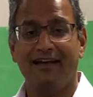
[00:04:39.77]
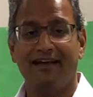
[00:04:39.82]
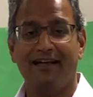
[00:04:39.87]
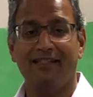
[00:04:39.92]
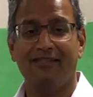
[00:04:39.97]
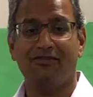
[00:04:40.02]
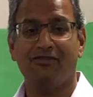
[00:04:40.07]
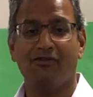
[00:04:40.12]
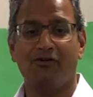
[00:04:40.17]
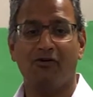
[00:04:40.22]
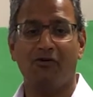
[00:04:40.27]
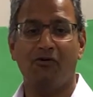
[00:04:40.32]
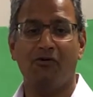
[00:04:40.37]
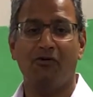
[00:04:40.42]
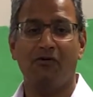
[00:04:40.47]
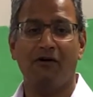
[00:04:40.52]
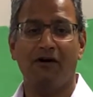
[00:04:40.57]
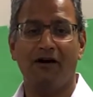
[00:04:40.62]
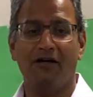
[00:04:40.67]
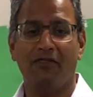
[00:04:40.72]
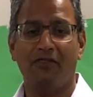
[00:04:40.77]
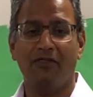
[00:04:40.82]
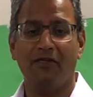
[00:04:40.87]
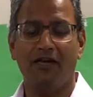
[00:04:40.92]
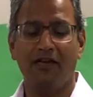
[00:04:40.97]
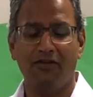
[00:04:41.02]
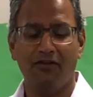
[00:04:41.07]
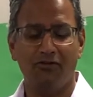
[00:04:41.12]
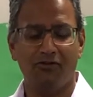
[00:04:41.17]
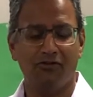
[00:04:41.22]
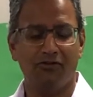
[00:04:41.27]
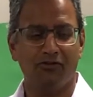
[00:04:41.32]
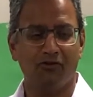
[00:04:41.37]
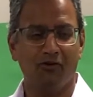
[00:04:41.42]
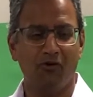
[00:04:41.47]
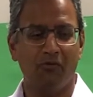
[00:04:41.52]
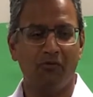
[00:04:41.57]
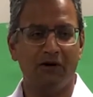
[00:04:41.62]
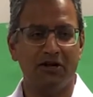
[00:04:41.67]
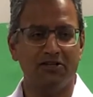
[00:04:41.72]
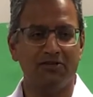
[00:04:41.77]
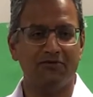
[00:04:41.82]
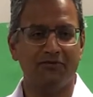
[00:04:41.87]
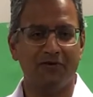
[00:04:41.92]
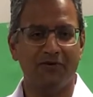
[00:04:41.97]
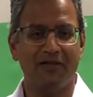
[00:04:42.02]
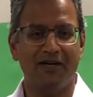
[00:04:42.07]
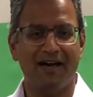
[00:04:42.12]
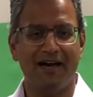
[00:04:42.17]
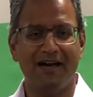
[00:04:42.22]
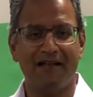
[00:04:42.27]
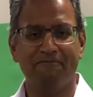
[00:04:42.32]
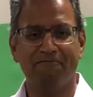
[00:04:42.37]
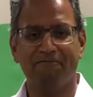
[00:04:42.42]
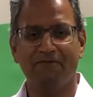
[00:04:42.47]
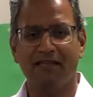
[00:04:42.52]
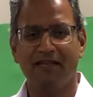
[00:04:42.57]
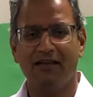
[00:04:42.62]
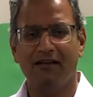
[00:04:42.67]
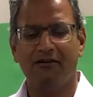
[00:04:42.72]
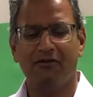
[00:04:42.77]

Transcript: and so thank you so much for that.